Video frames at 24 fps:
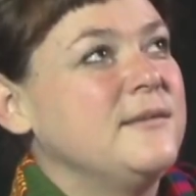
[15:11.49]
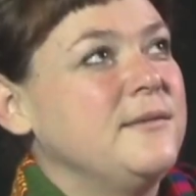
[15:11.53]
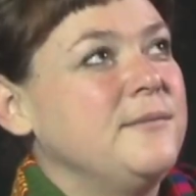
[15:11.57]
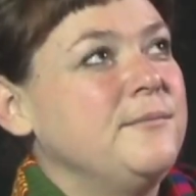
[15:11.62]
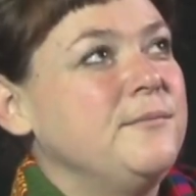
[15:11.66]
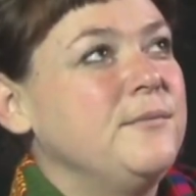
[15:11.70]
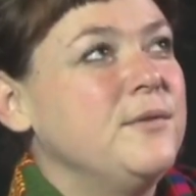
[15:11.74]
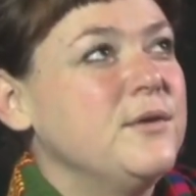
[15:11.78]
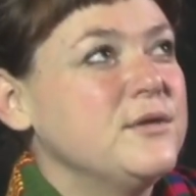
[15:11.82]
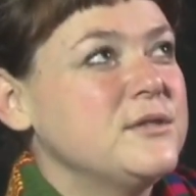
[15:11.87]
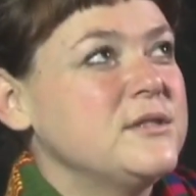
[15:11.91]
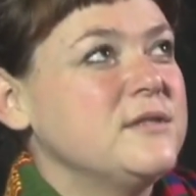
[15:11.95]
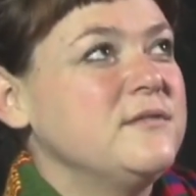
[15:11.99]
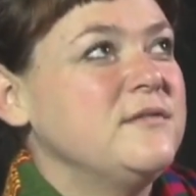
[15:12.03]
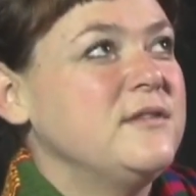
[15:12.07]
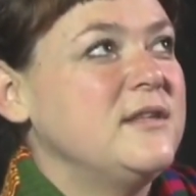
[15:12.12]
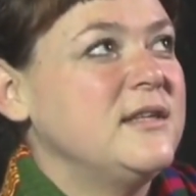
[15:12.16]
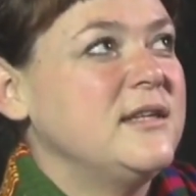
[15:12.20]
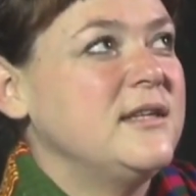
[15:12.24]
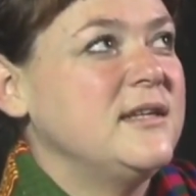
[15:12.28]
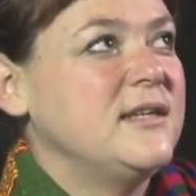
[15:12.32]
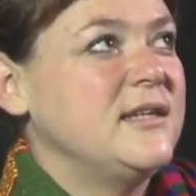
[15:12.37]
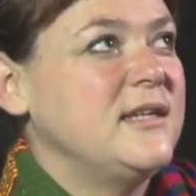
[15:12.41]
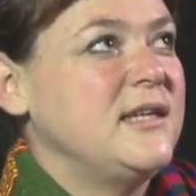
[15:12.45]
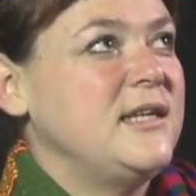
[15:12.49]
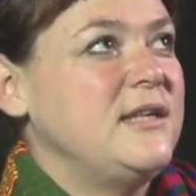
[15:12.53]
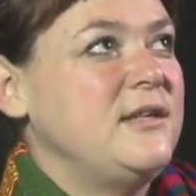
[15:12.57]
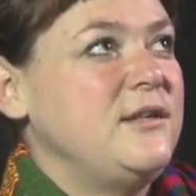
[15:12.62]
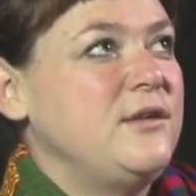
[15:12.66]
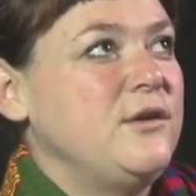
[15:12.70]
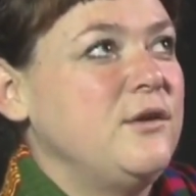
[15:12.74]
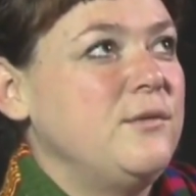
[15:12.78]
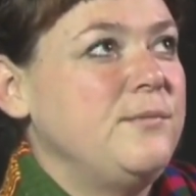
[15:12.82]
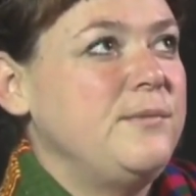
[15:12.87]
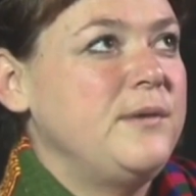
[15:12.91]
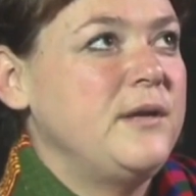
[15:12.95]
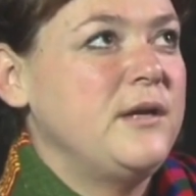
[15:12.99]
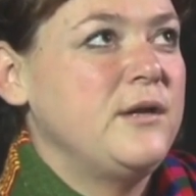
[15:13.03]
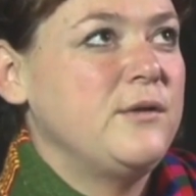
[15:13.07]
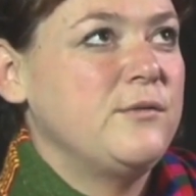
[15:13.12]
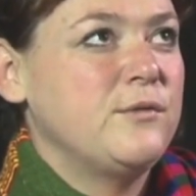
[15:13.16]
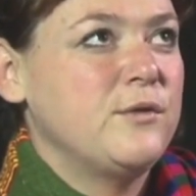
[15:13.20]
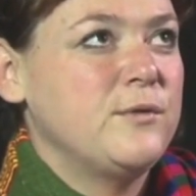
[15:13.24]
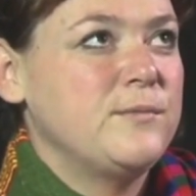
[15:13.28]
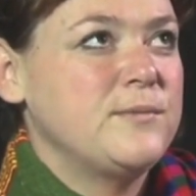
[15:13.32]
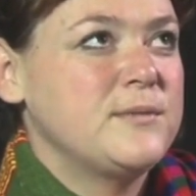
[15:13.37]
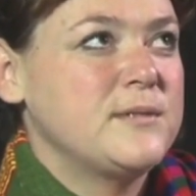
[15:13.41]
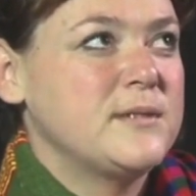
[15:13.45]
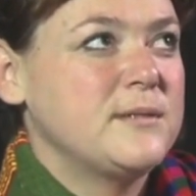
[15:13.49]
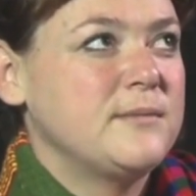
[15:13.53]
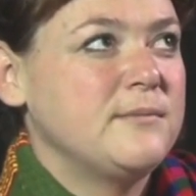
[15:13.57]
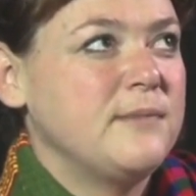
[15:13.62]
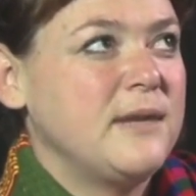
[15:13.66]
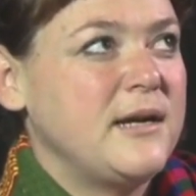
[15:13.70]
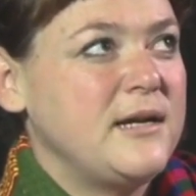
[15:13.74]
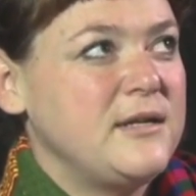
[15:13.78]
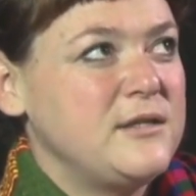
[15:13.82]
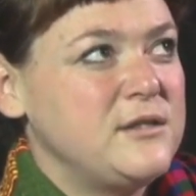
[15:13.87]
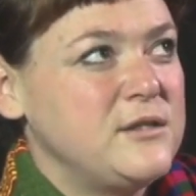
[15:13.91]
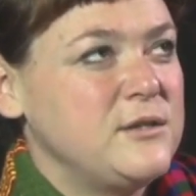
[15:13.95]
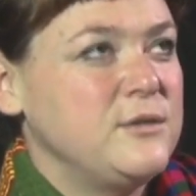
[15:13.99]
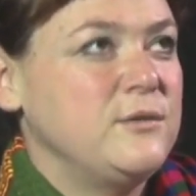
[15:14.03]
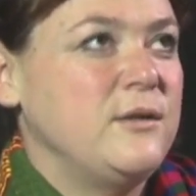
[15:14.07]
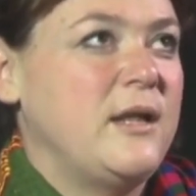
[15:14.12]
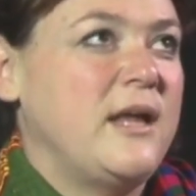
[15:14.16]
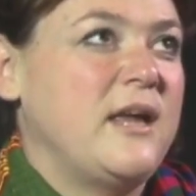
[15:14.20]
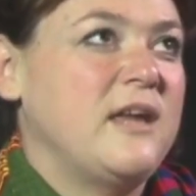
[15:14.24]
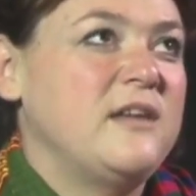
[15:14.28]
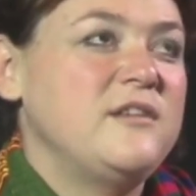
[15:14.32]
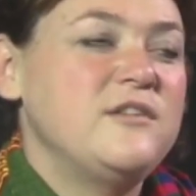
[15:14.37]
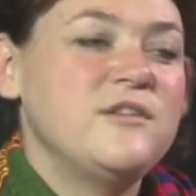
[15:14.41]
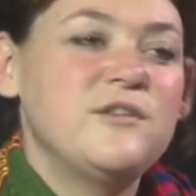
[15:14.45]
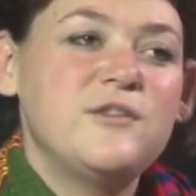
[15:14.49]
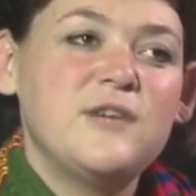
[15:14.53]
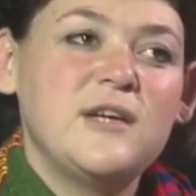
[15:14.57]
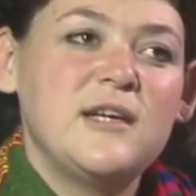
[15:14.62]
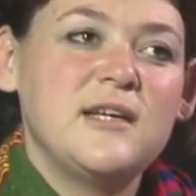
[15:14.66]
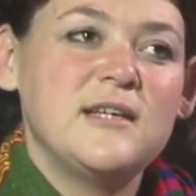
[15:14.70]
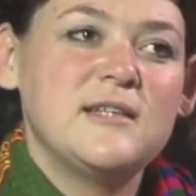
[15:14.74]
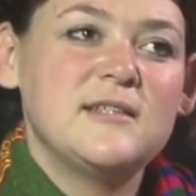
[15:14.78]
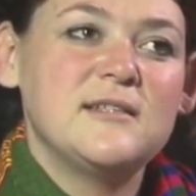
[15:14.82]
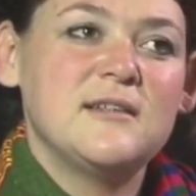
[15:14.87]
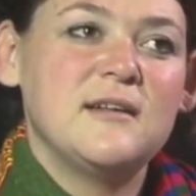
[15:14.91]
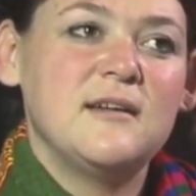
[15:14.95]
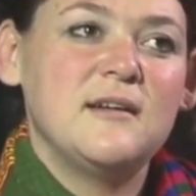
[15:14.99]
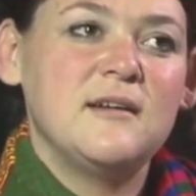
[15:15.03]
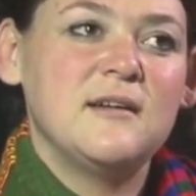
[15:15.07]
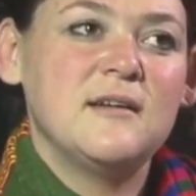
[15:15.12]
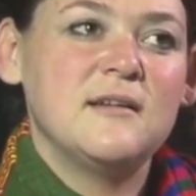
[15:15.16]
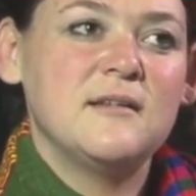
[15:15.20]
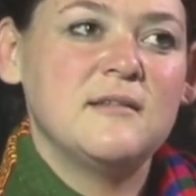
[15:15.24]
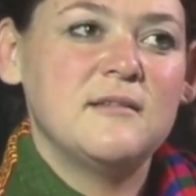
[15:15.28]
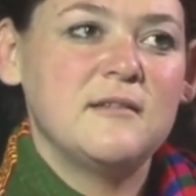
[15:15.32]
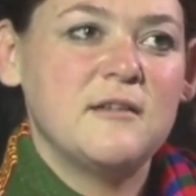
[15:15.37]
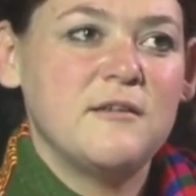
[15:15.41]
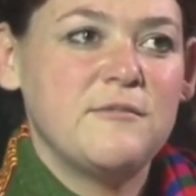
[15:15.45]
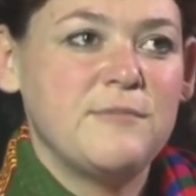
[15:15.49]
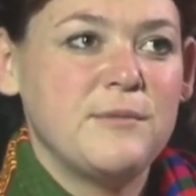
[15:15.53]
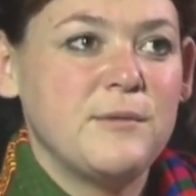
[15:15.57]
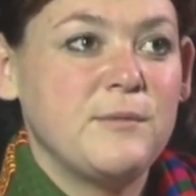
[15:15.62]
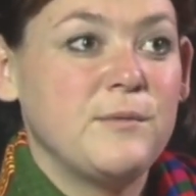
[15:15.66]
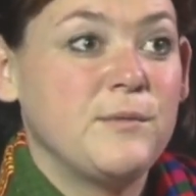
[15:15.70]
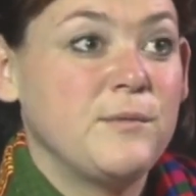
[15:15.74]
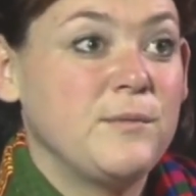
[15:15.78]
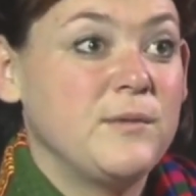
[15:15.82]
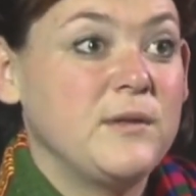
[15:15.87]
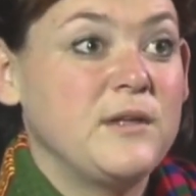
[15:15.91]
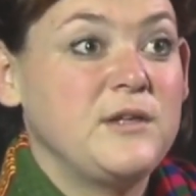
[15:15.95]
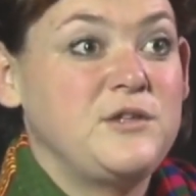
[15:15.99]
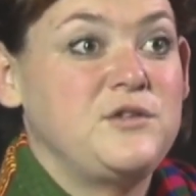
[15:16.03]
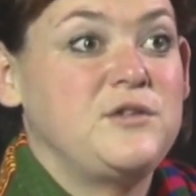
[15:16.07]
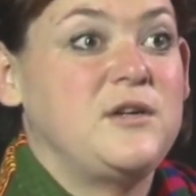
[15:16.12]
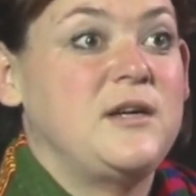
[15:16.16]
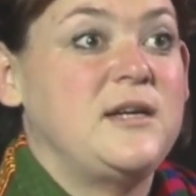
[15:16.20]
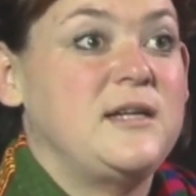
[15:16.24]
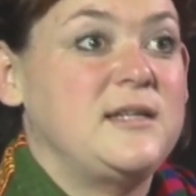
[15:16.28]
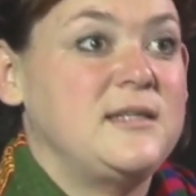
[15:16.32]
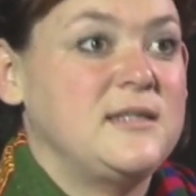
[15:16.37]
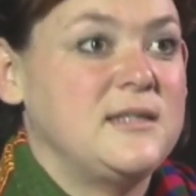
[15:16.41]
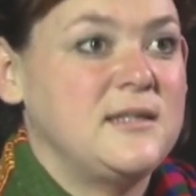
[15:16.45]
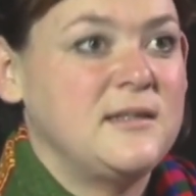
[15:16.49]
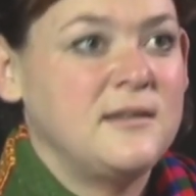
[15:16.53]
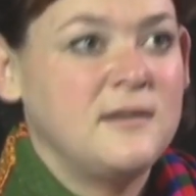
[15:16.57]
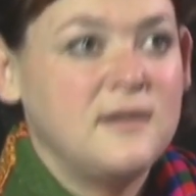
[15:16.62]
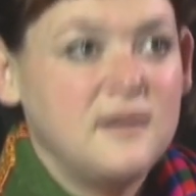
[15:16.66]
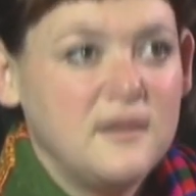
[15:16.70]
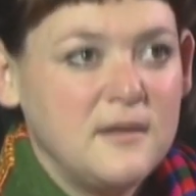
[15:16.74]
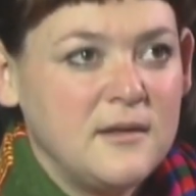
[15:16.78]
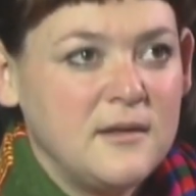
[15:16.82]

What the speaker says: Most of the Ethiopian groups might do like a Tigrinya song and stuff, but we're really trying to